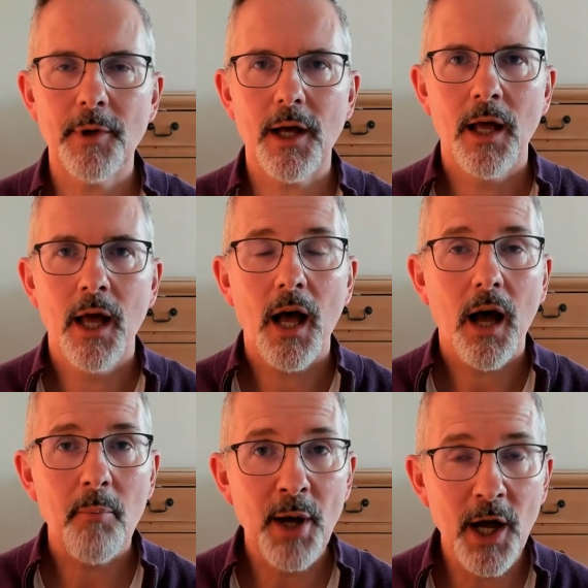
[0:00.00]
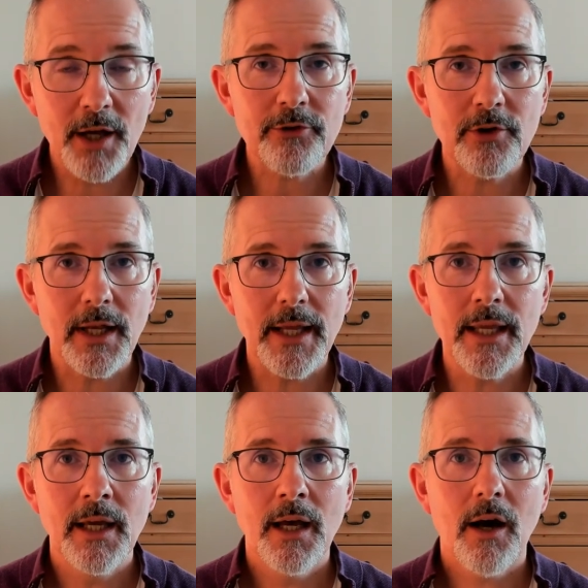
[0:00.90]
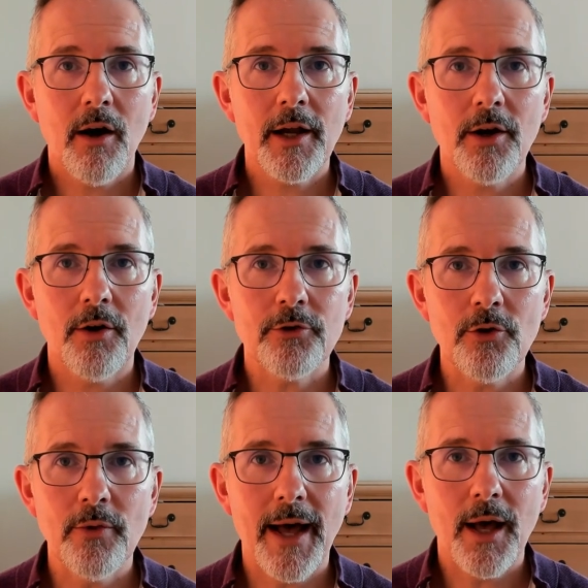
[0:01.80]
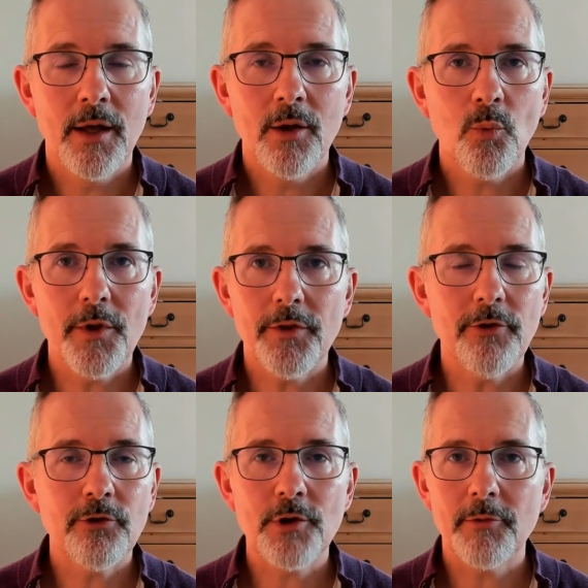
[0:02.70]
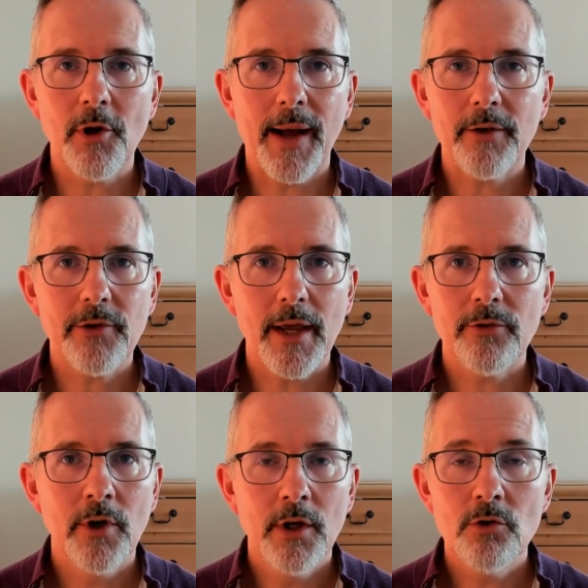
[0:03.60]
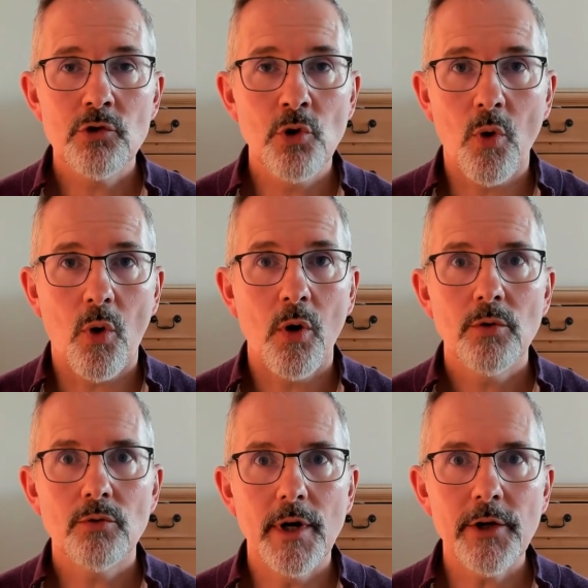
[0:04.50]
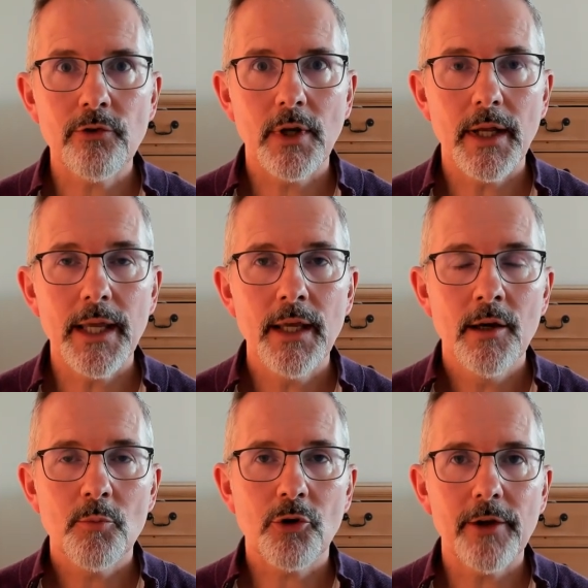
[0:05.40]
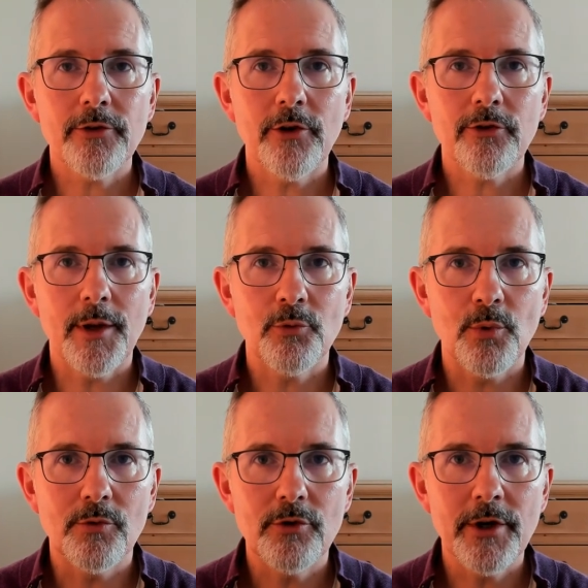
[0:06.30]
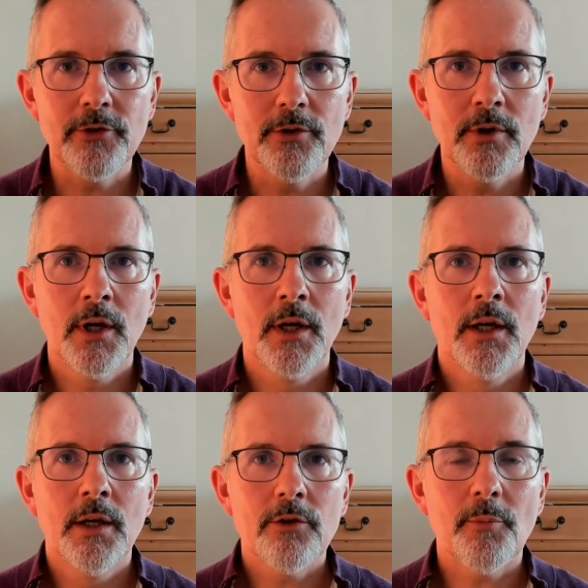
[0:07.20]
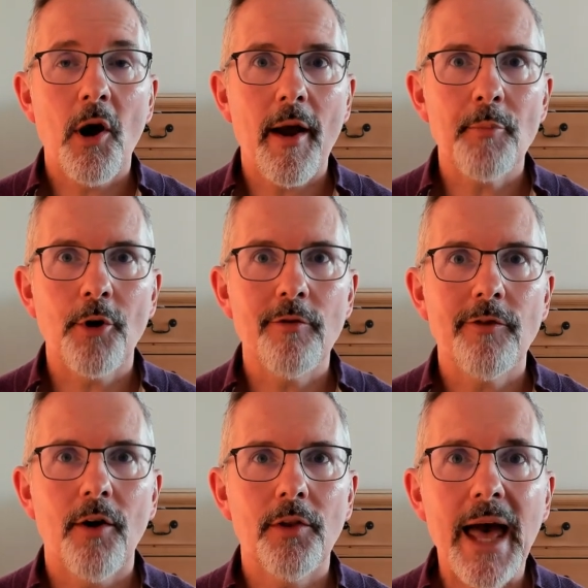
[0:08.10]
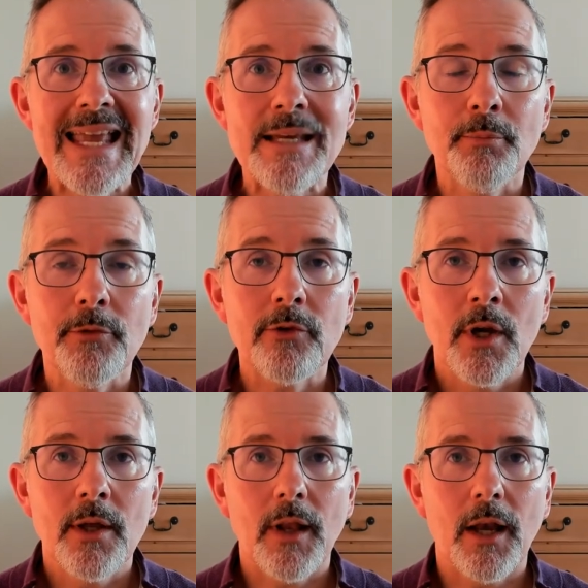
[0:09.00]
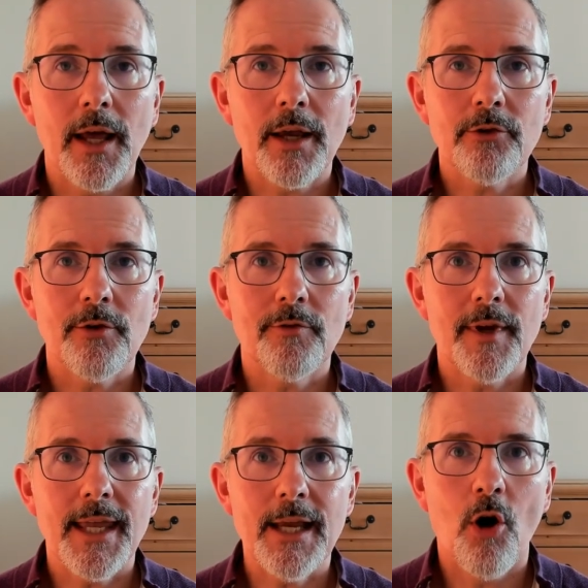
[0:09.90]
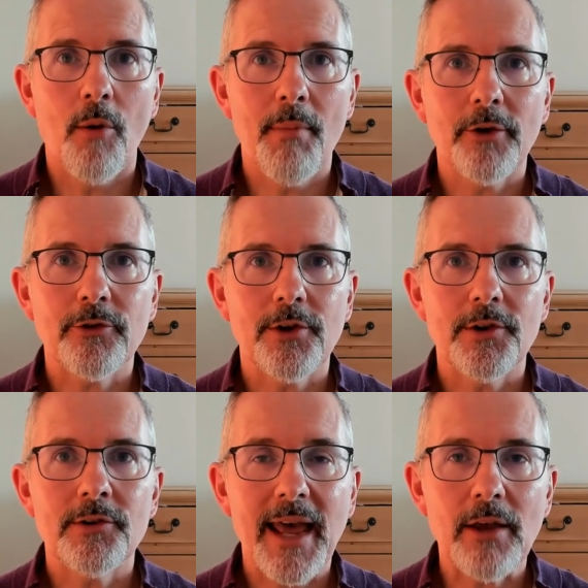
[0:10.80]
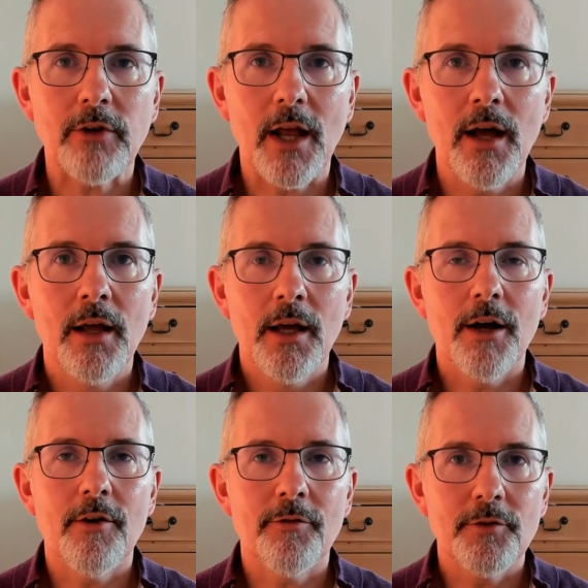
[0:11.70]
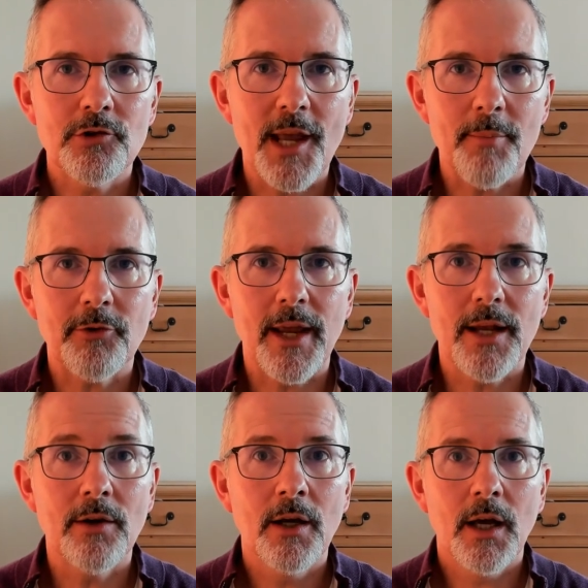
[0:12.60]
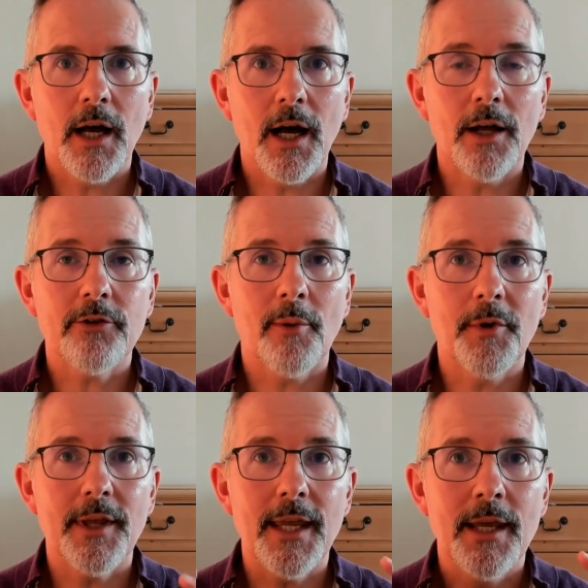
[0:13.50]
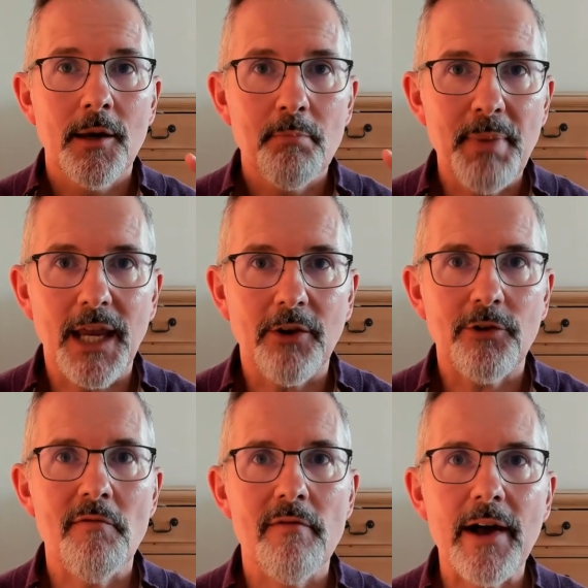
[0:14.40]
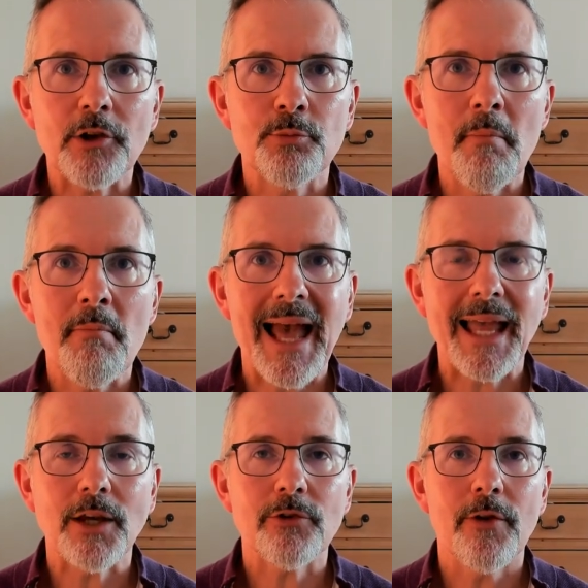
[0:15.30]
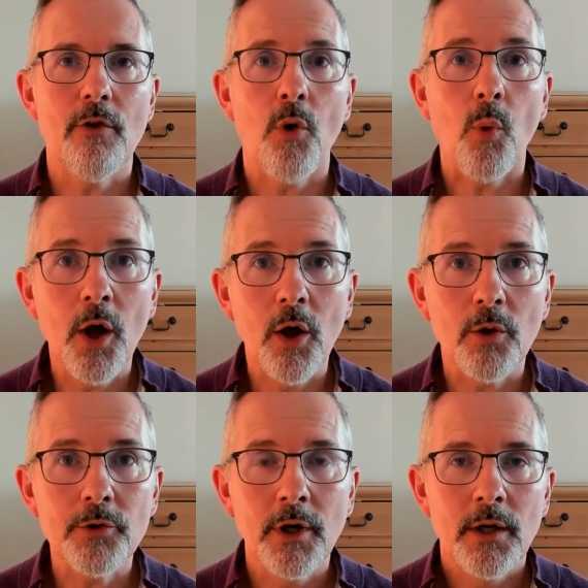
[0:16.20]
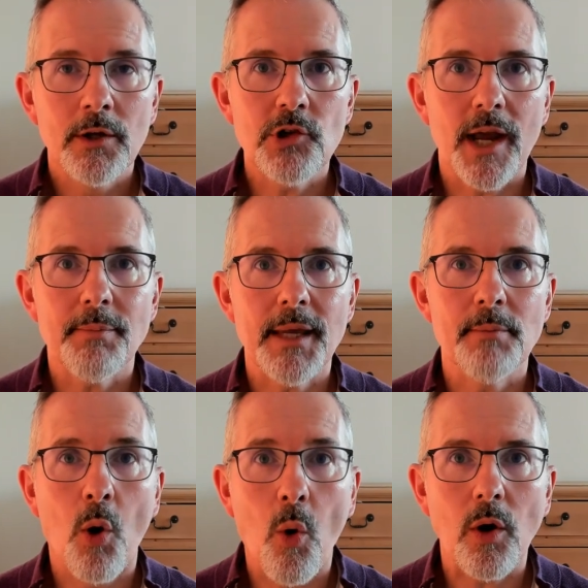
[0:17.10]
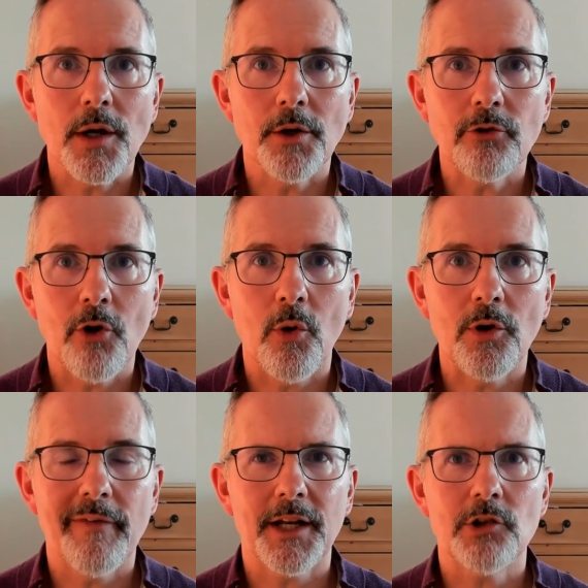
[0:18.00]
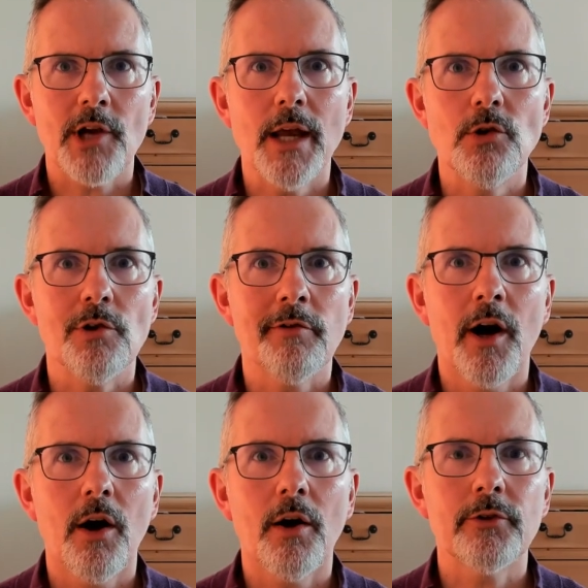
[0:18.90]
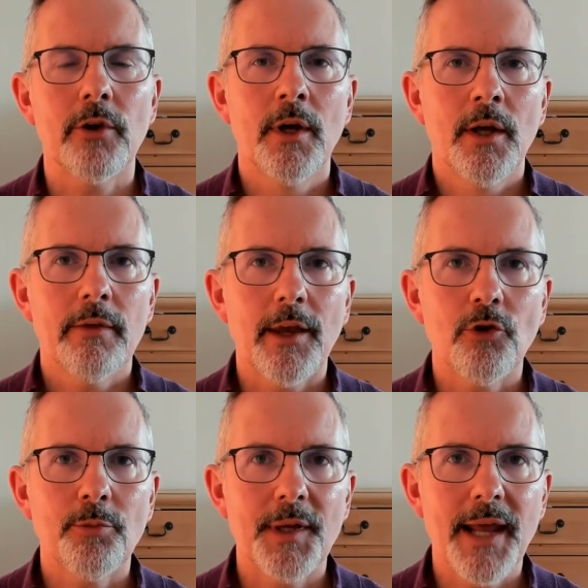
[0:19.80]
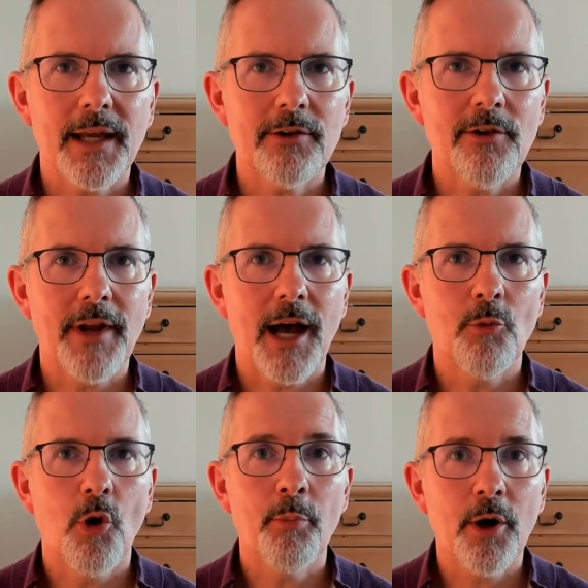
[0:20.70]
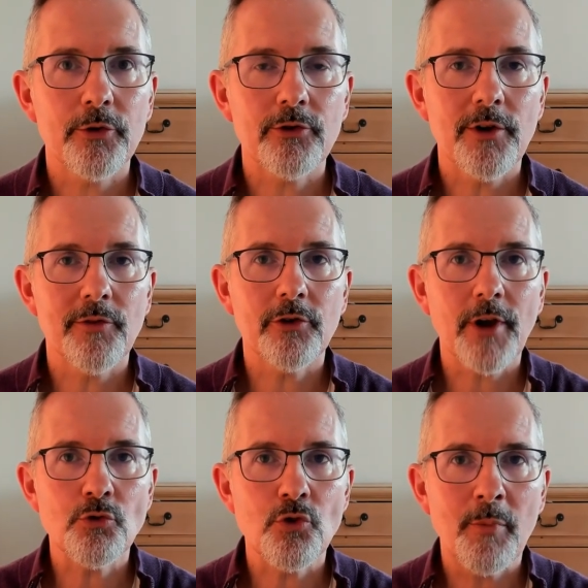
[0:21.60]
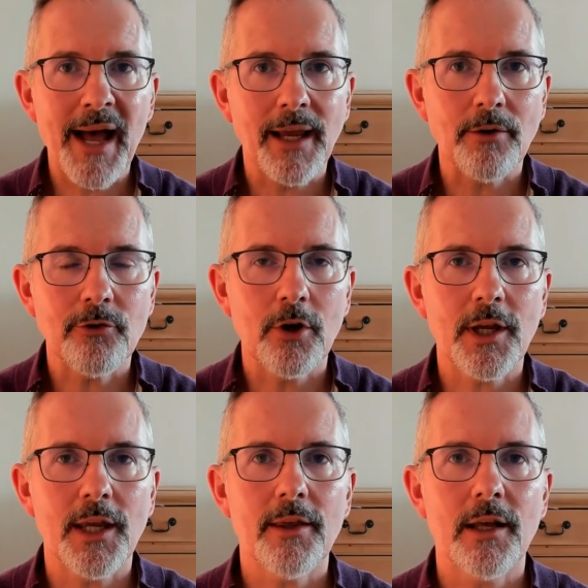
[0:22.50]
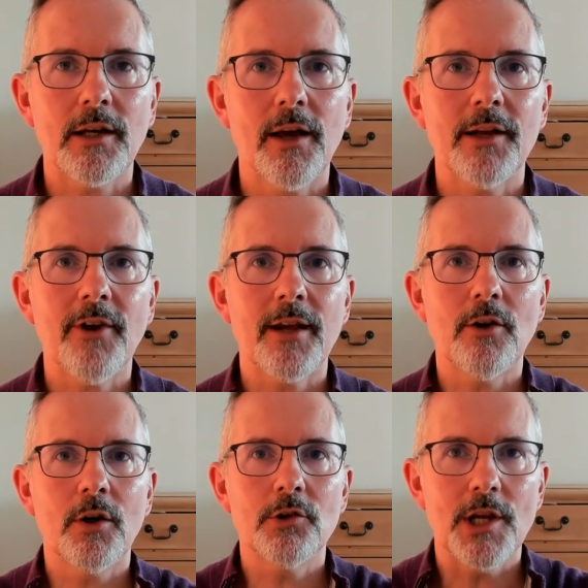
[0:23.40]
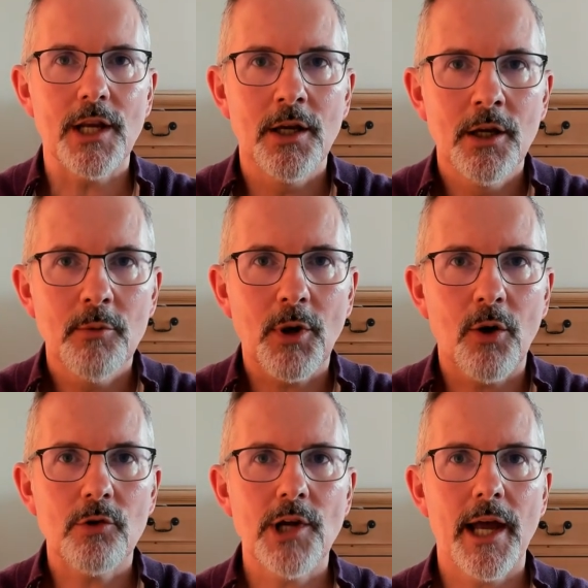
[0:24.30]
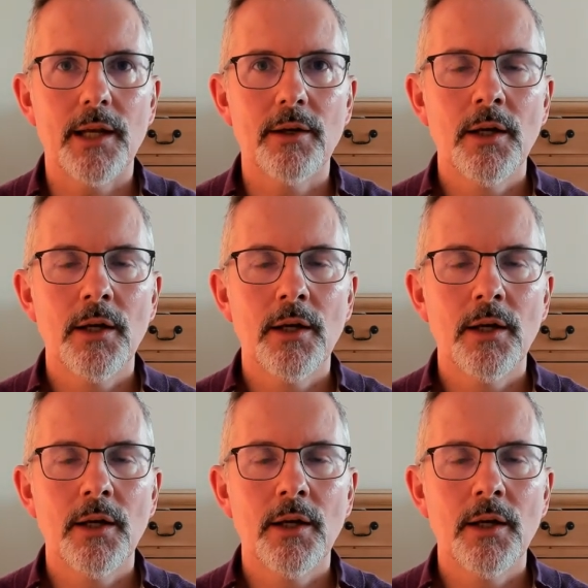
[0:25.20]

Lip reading: But personally, I can't do that with these crypto assets. Sure, recently prices seem to have risen. Some high profile names, the likes of the Elon Musk at Tesla, have chipped in. Some of the biggest investment banks in the world, JP Morgan and so on, have had a change of heart. They used to be negative, now more positive, and central banks are looking at the underlying technology, blockchain.